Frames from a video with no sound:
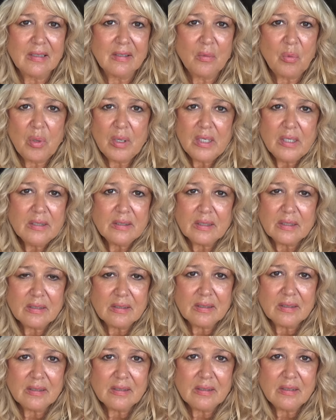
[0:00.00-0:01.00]
What is
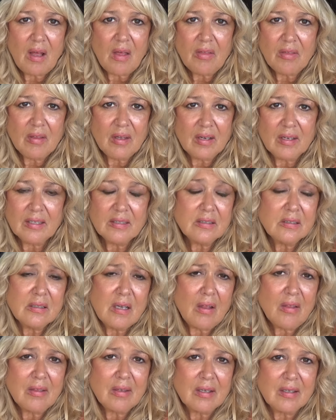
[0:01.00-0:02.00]
it? Nothing. It's
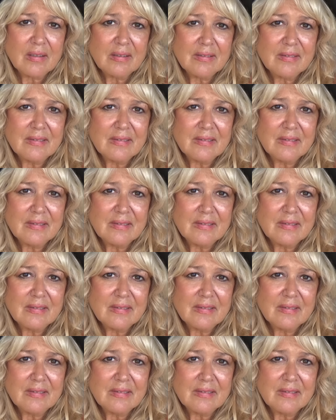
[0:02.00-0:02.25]
nothing.